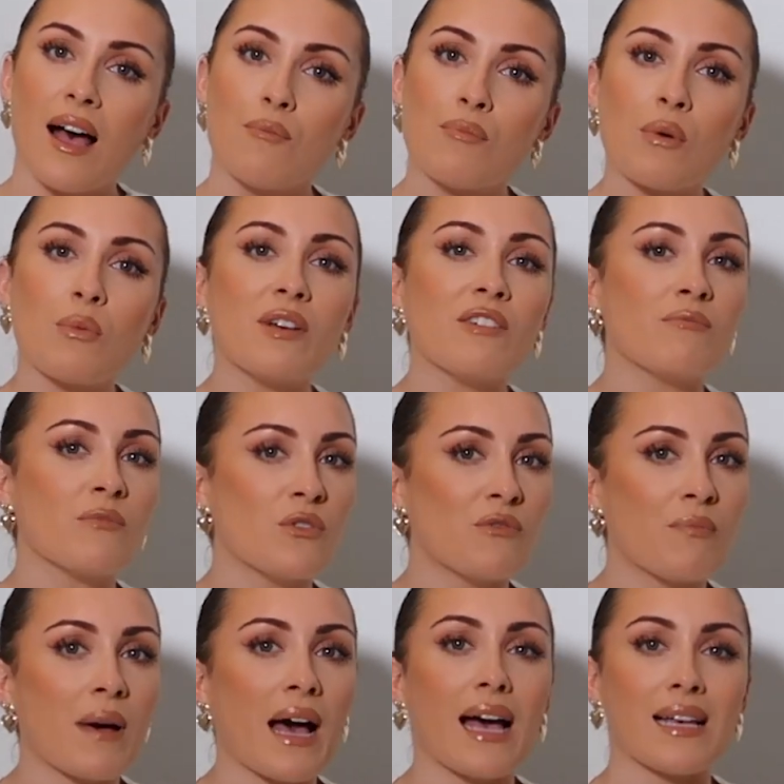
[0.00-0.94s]
But we've
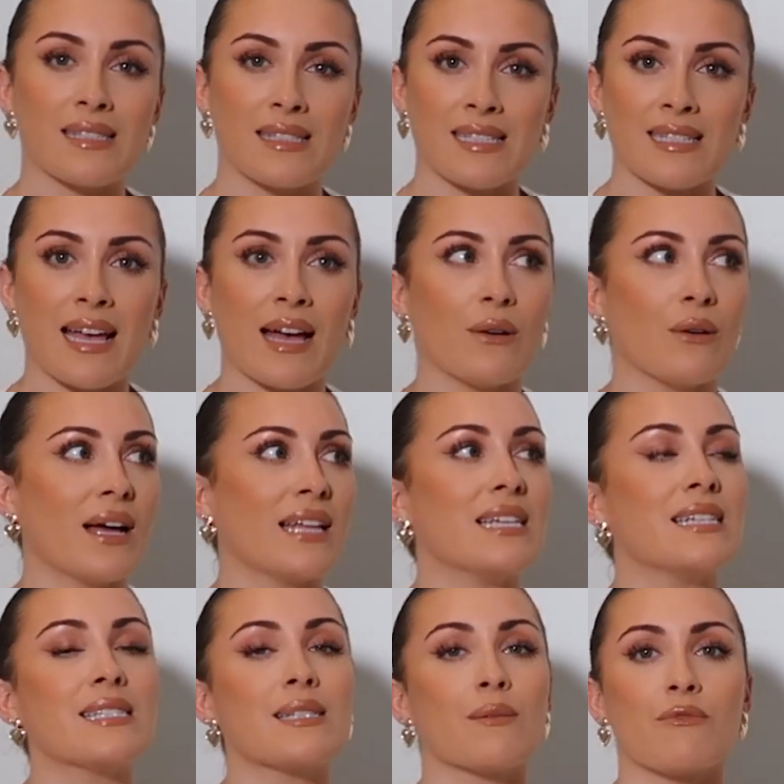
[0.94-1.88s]
moved past it now. I
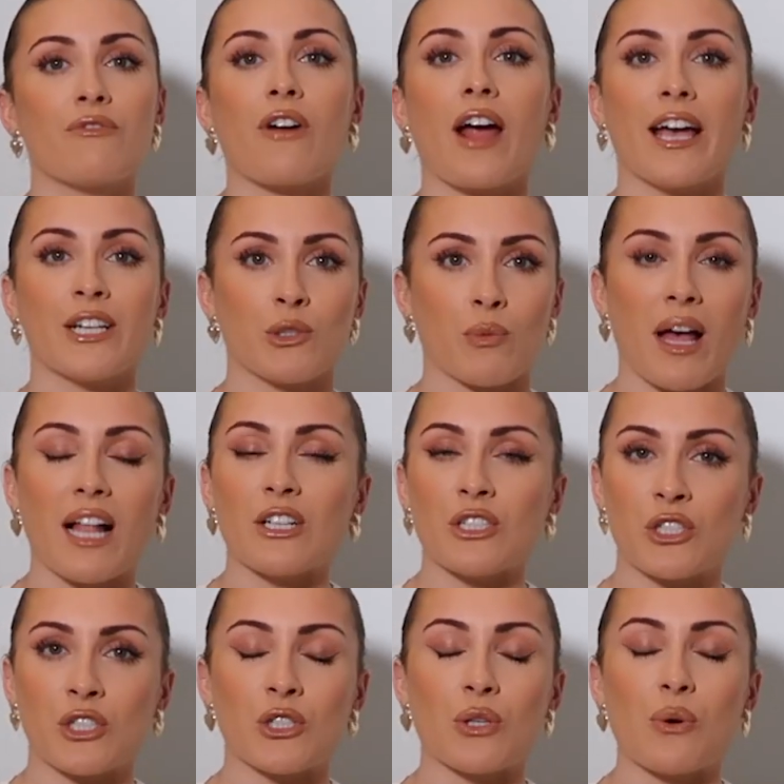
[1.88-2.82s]
need some fresh
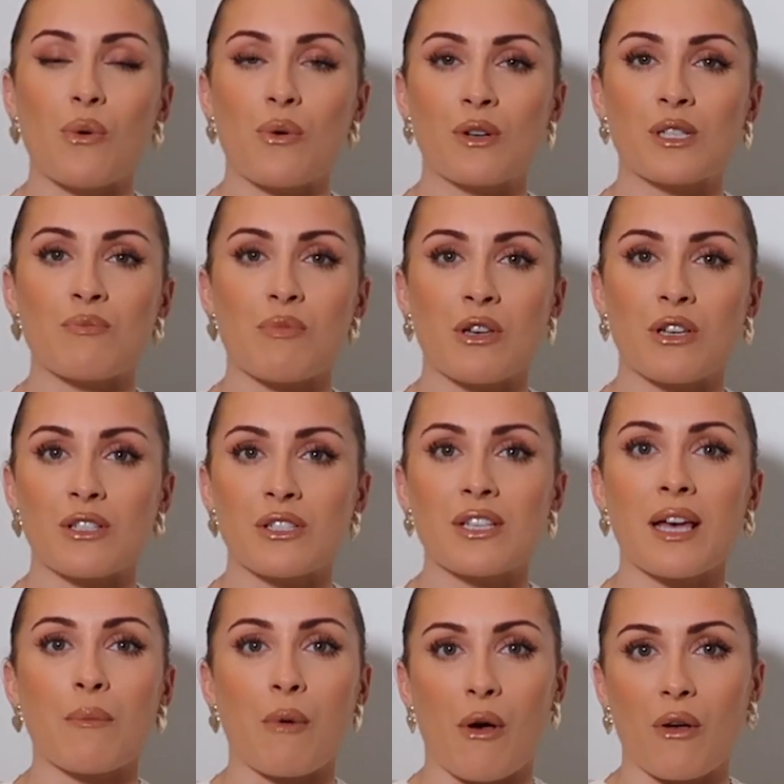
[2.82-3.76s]
Welsh jokes because,
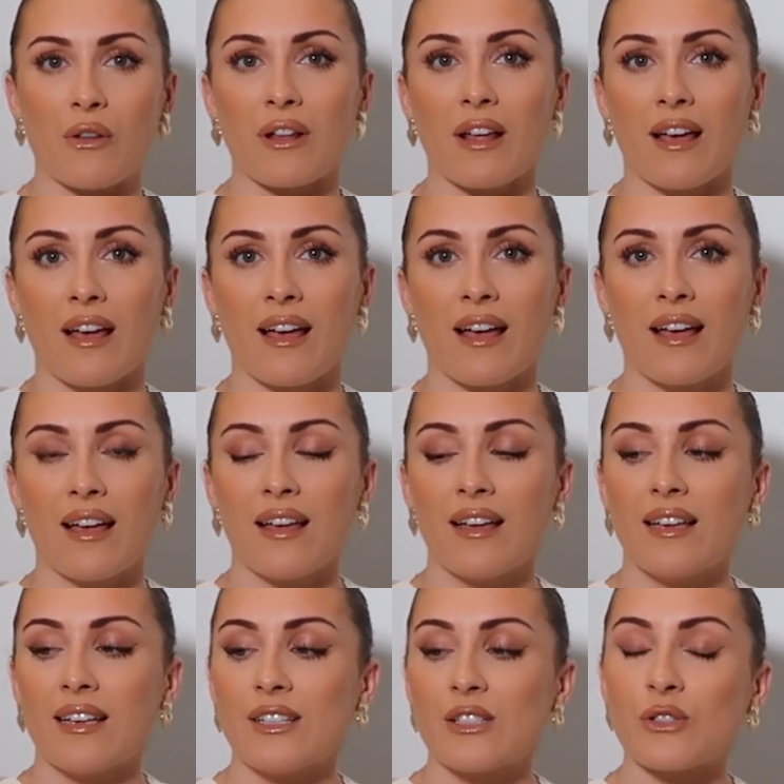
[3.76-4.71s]
come on.
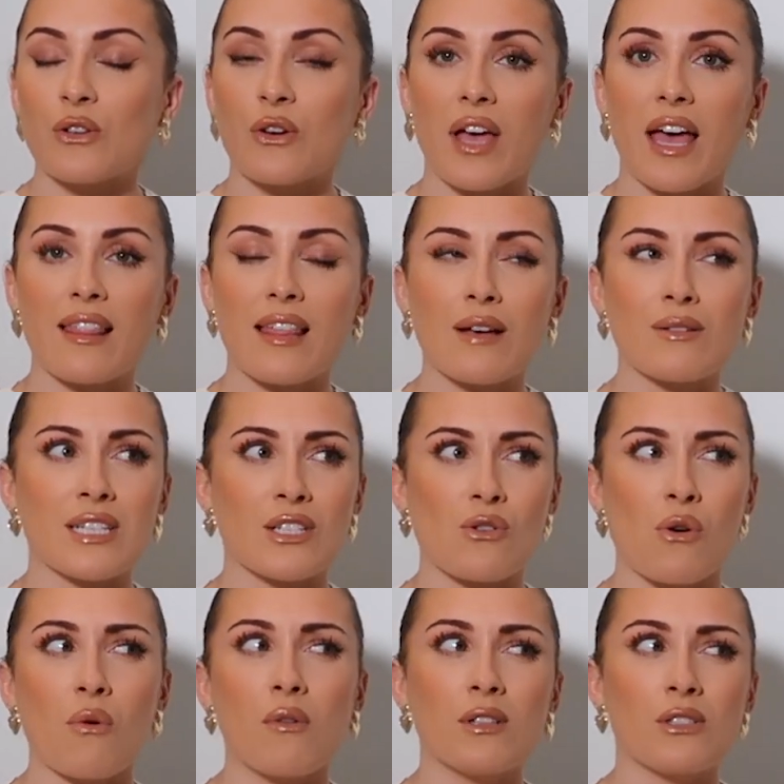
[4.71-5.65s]
So yeah, that was it.
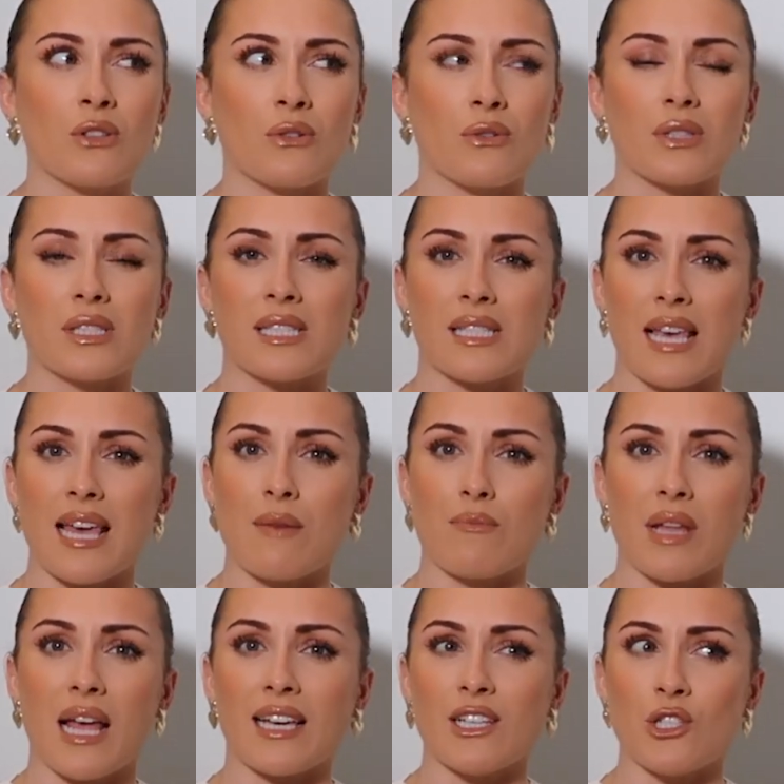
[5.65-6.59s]
Also, the
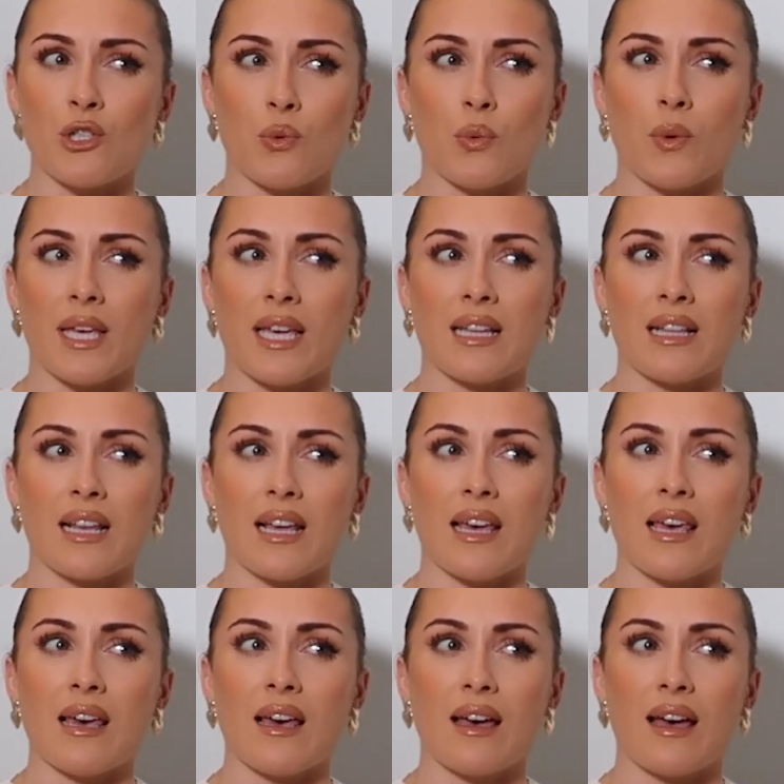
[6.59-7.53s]
same night,
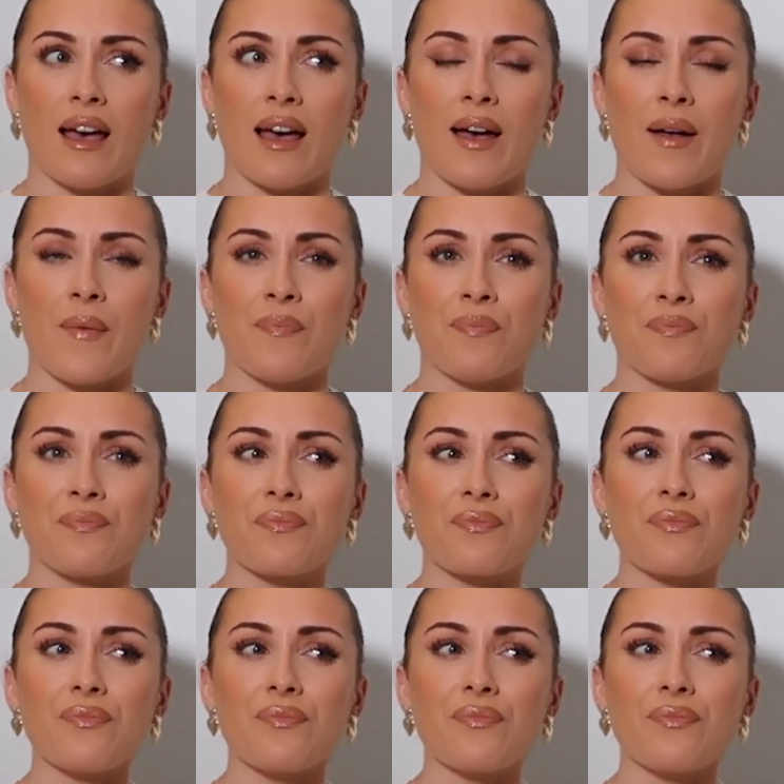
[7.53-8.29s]
weirdly, now